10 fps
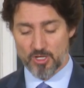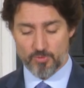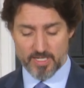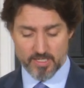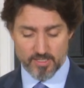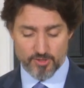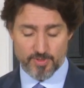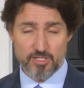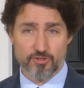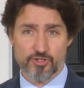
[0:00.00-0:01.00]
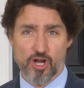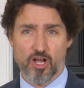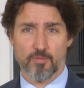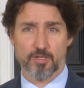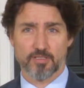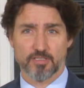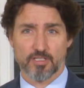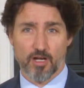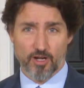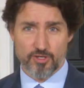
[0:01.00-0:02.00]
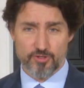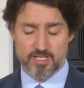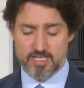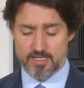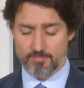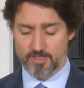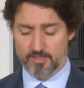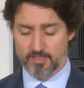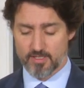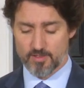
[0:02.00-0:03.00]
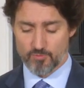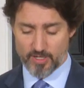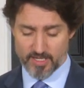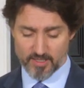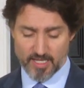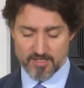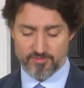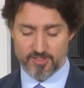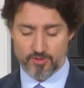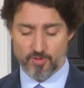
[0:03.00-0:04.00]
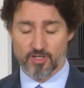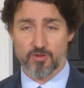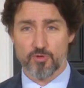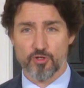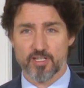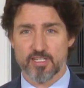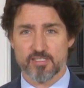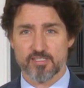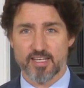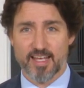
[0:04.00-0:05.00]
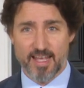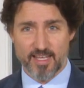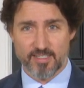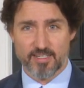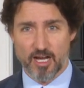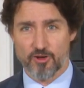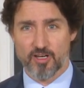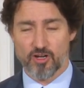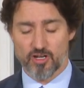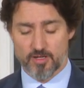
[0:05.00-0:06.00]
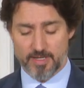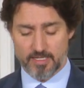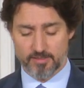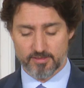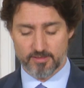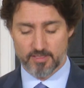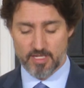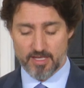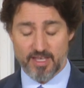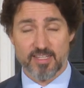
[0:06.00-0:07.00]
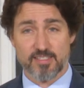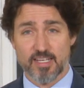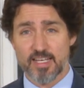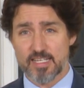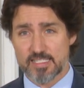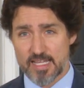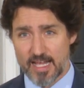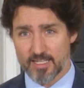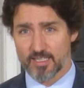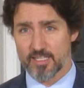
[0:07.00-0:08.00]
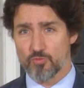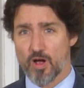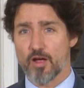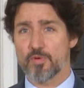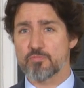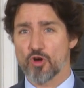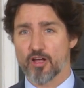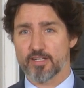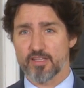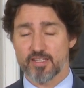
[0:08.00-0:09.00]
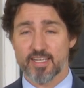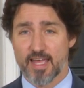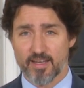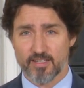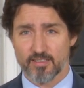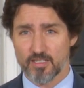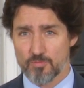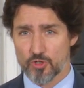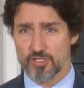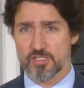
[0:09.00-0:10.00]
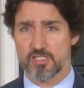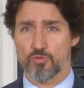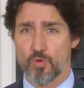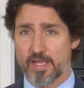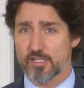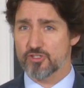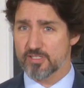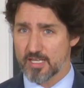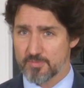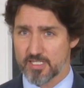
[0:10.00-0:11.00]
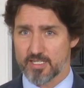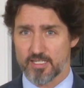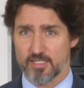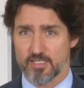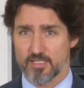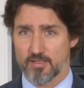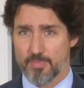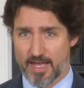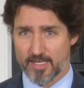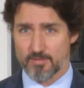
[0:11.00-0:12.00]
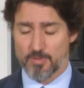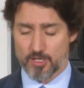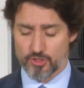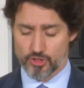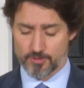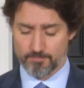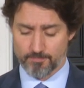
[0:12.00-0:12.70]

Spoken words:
We need you in your job, on your team, bringing life into our communities and our economy. That's exactly why we brought in the Canada Emergency Wage Subsidy back in March.